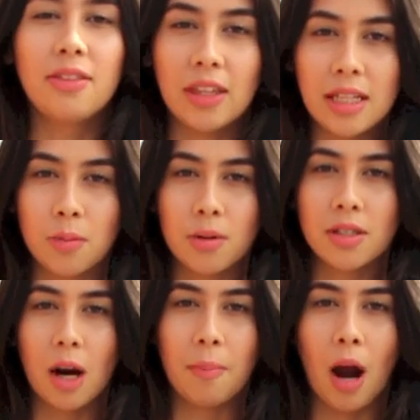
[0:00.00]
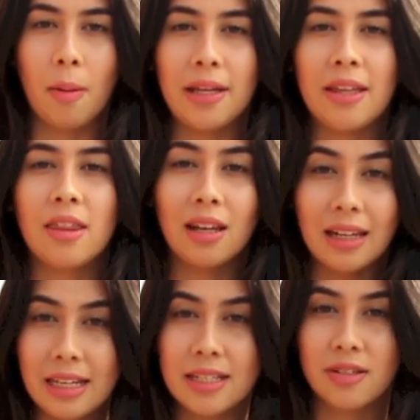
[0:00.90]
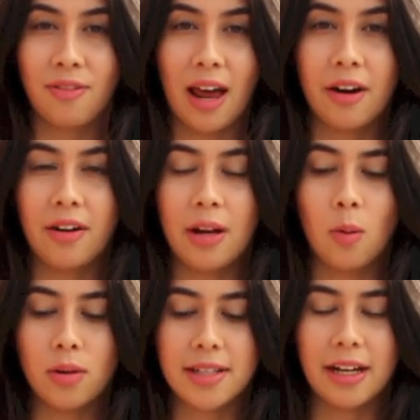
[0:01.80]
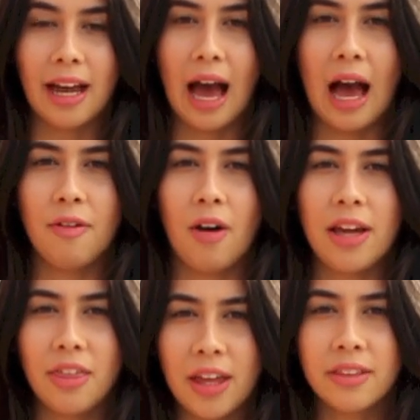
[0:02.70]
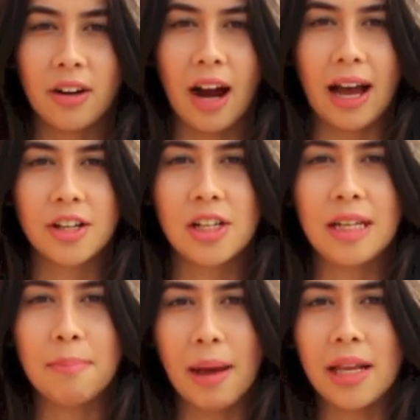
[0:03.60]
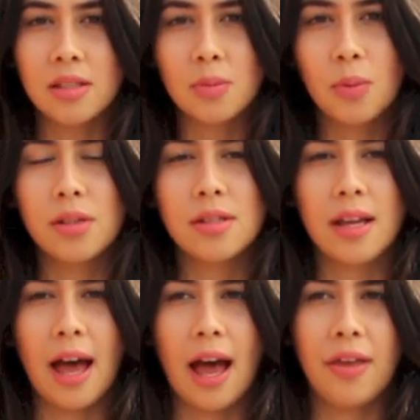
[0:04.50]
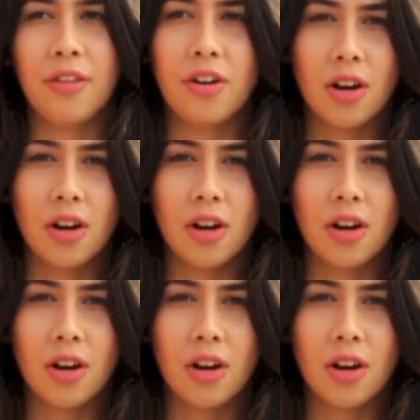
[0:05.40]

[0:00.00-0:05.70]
These ones are probably the least flattering ones that I have. I think they're actually men's ones and they're